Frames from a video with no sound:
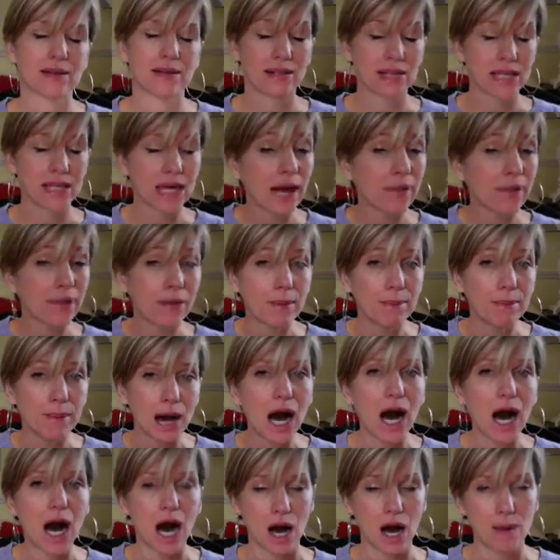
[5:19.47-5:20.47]
cut them
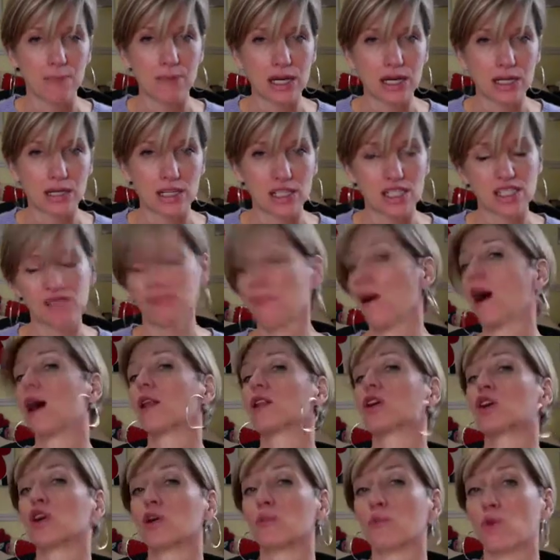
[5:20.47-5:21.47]
up into
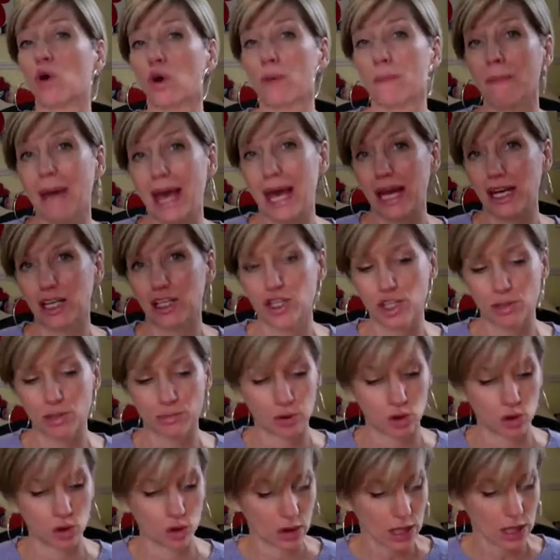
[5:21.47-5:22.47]
smaller, more
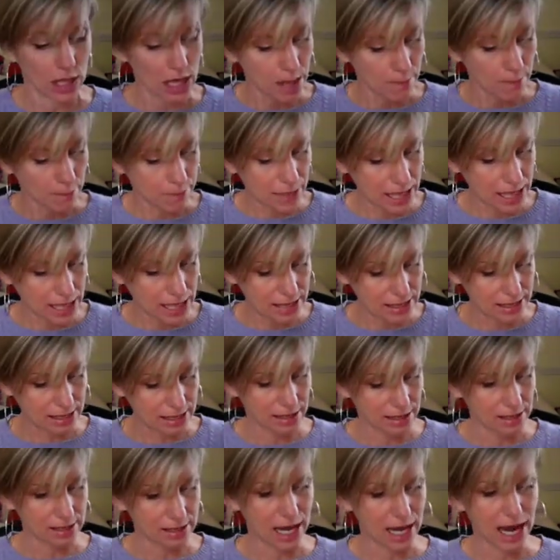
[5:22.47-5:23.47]
manageable pieces.